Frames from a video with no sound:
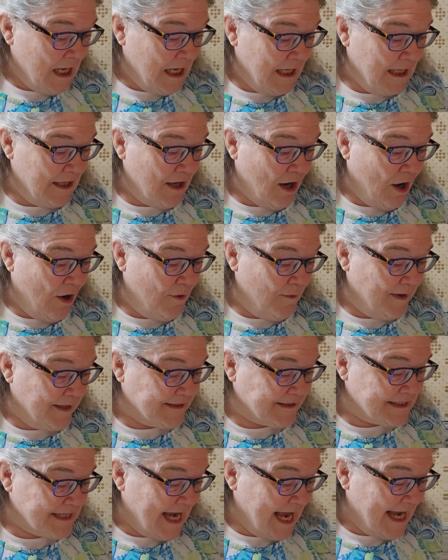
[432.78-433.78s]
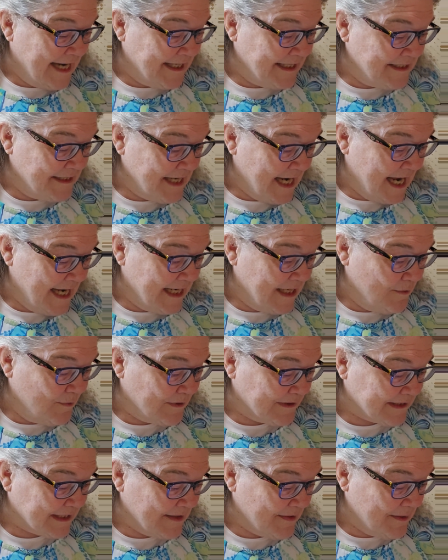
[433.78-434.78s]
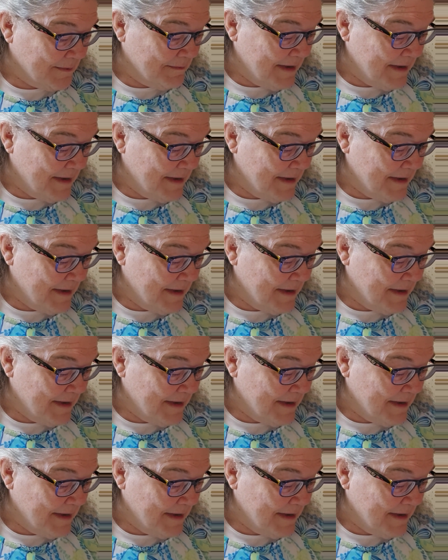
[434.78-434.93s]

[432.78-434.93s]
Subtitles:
And always night and day he was in the